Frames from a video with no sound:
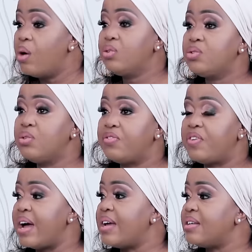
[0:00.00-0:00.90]
How do you
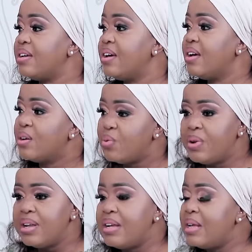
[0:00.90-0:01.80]
fight?
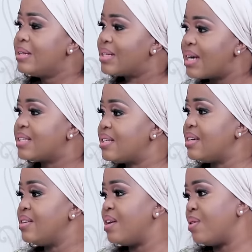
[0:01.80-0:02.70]
We need trust
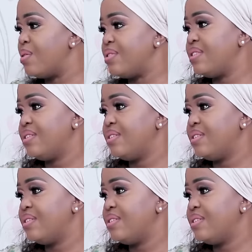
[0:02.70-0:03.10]
in the Lord.